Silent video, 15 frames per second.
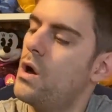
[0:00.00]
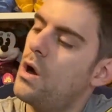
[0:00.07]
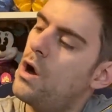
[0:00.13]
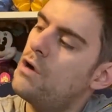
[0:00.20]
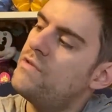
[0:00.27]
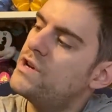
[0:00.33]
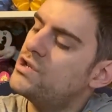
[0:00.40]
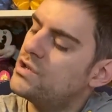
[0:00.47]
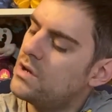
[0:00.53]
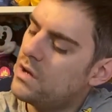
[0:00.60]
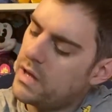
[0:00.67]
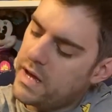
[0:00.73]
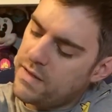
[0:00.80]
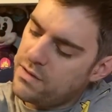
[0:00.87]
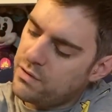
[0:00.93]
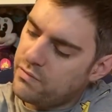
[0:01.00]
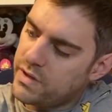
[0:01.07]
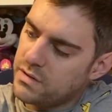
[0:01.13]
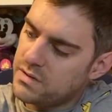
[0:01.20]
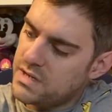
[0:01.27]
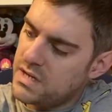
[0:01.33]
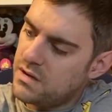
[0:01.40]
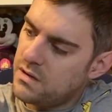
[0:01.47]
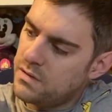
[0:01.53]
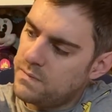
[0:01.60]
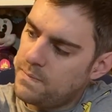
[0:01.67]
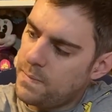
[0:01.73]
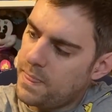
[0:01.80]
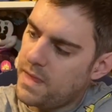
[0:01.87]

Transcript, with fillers: original and the real deal.